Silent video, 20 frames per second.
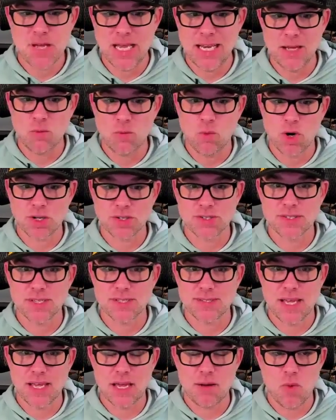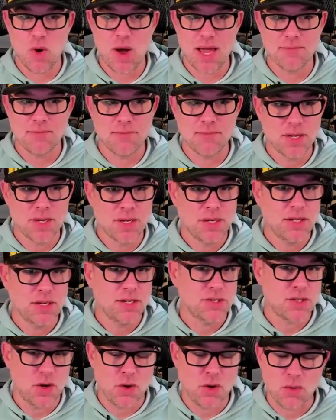and it works the same way.
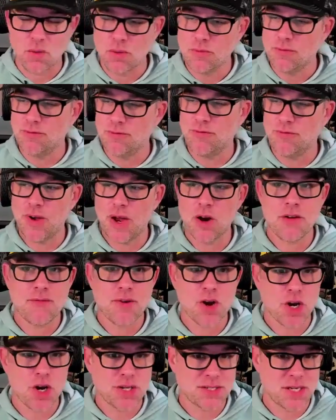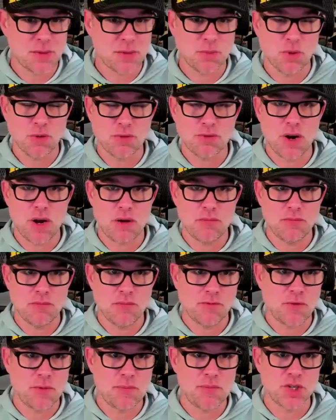So very, very simple
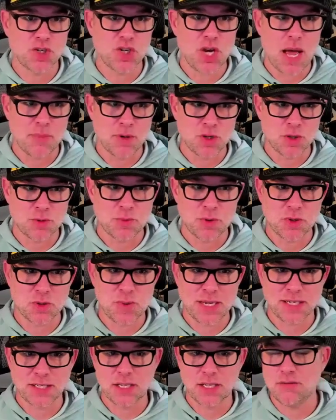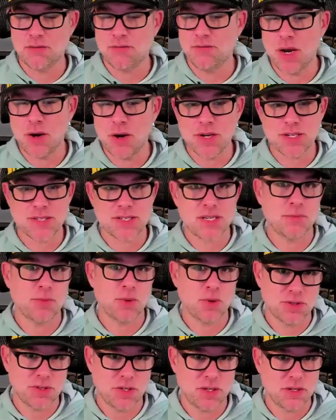from the shopper's perspective, very
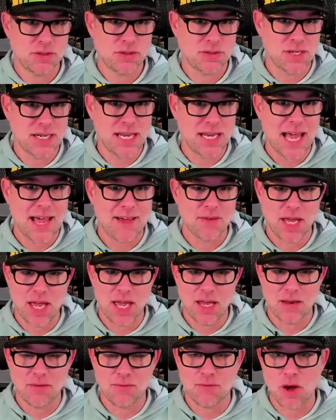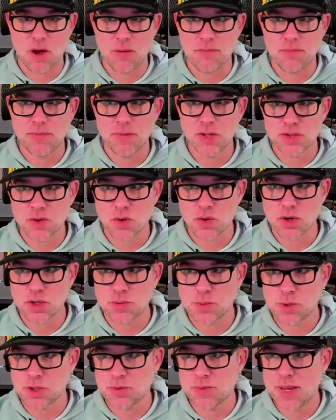simple to navigate from the
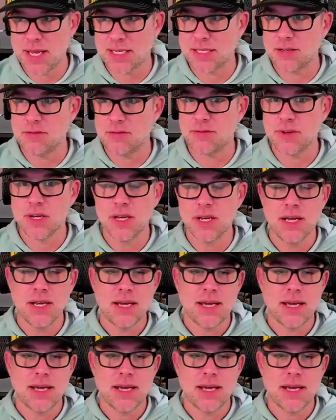store's perspective.